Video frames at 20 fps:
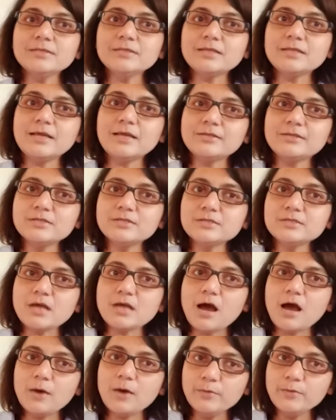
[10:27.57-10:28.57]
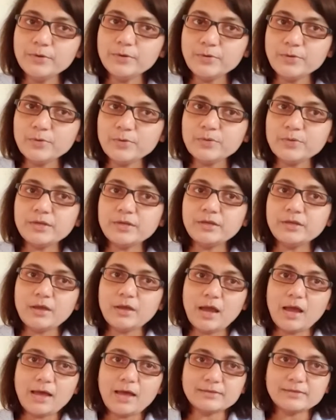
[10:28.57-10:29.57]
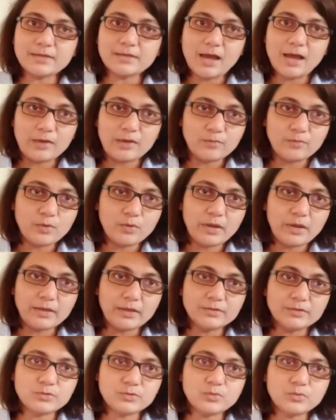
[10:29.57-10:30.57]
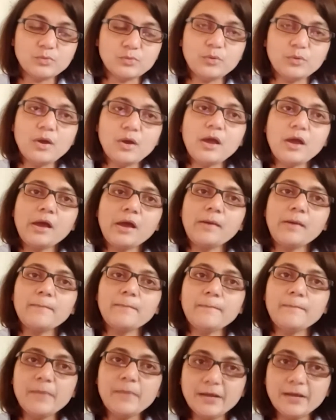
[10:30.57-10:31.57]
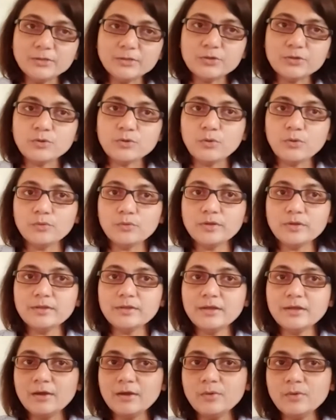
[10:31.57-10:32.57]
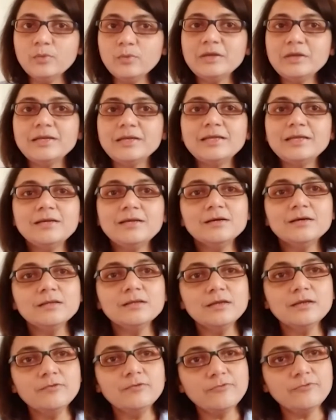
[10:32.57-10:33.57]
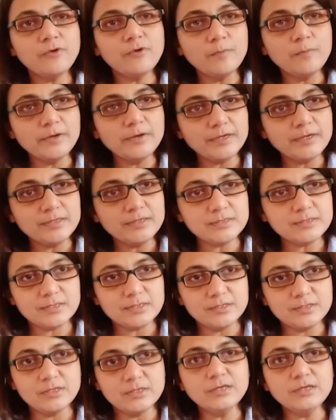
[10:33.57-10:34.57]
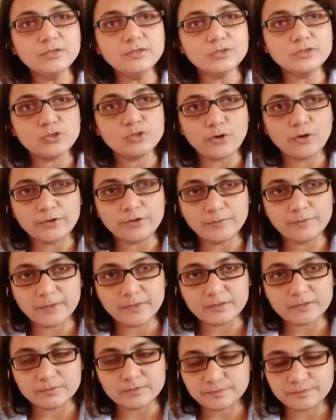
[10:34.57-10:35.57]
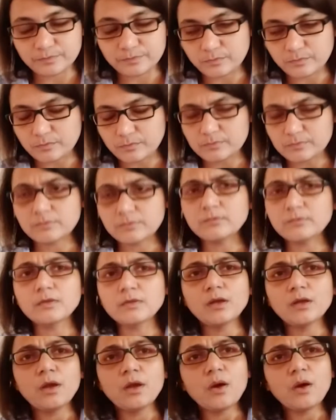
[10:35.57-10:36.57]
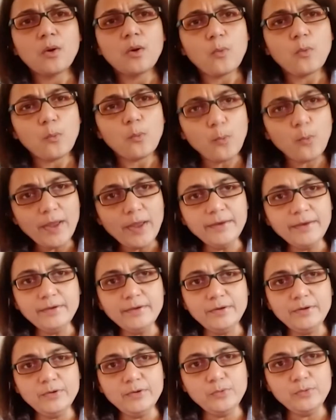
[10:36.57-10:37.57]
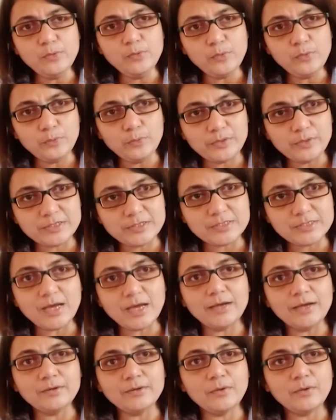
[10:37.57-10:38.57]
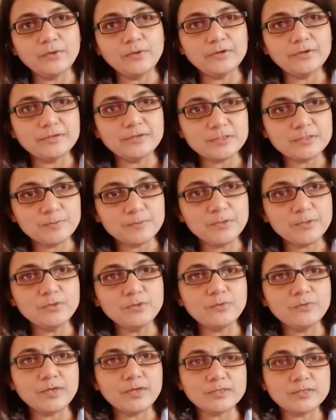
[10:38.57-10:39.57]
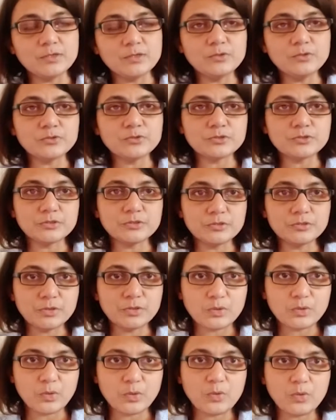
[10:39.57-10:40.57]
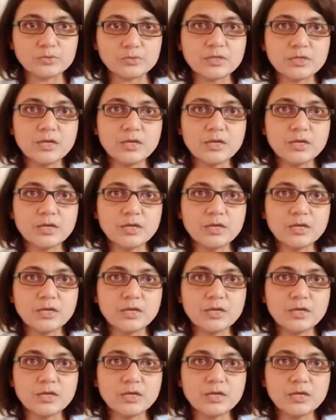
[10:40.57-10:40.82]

it is our duty as advocates to make sure that there are no legal infirmities in the document. When you decide on a dispute resolution clause,